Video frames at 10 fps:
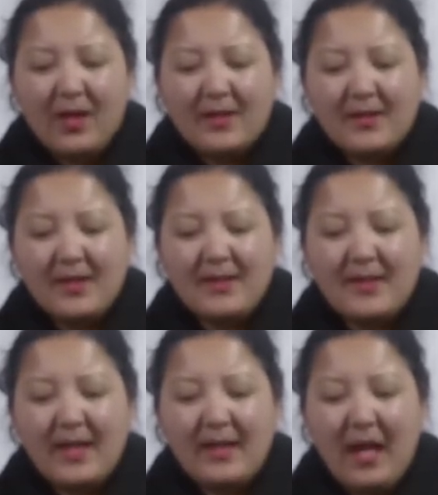Since
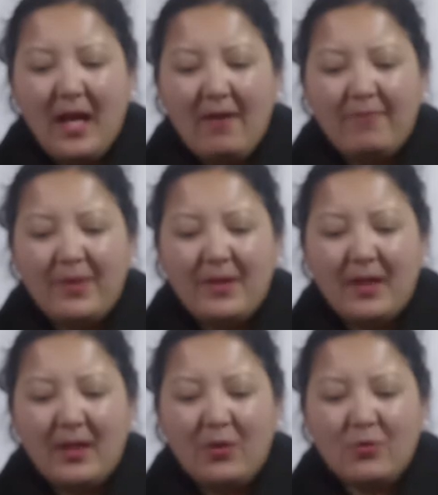then, I have been
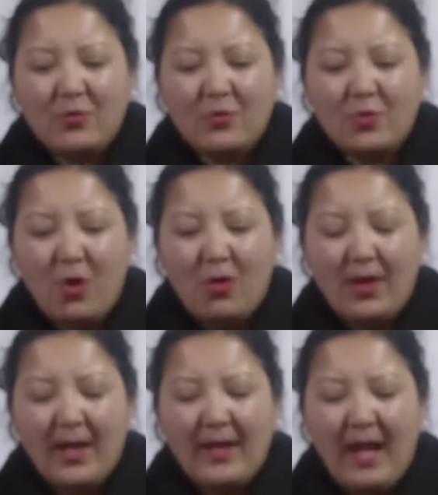allowed to talk
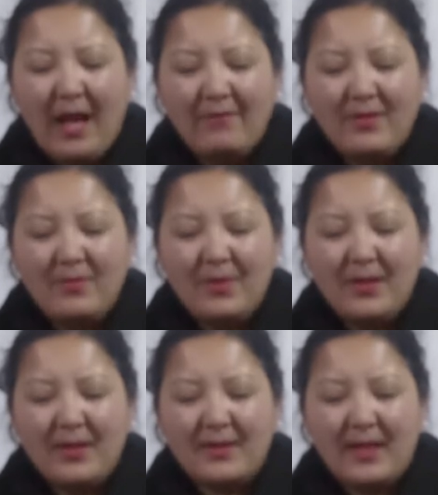and haven't
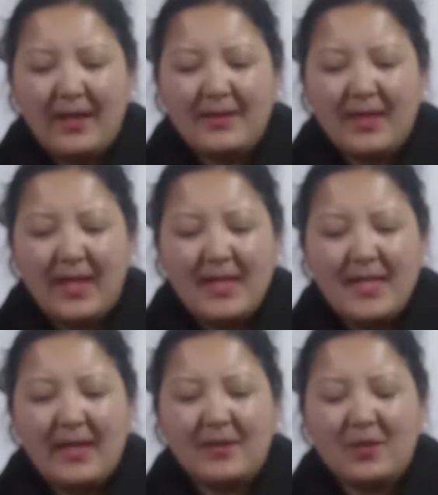been assigned any
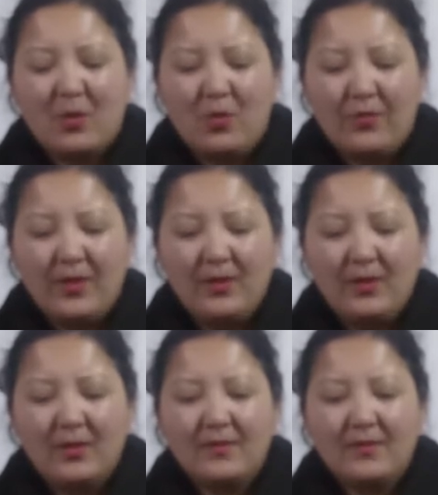extra homework.